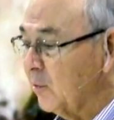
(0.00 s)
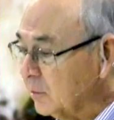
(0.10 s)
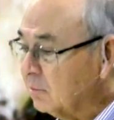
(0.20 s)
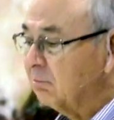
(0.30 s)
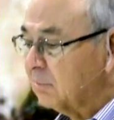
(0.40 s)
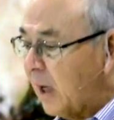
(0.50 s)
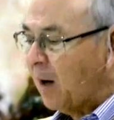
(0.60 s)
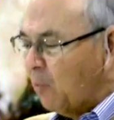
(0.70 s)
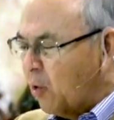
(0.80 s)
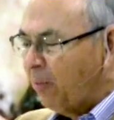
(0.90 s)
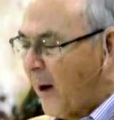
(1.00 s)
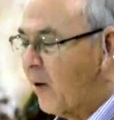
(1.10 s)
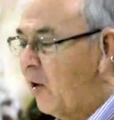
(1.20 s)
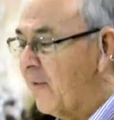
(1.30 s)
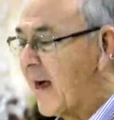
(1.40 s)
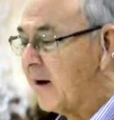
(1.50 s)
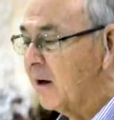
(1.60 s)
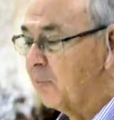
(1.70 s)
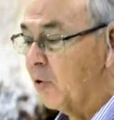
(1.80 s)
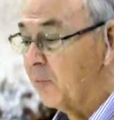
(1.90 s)
I'll talk more about all that at
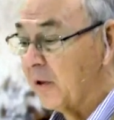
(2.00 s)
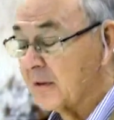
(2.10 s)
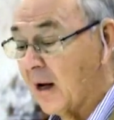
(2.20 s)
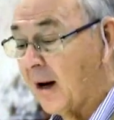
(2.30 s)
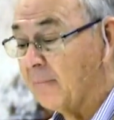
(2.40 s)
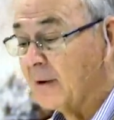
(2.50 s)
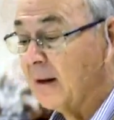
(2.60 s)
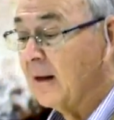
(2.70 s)
an appropriate time.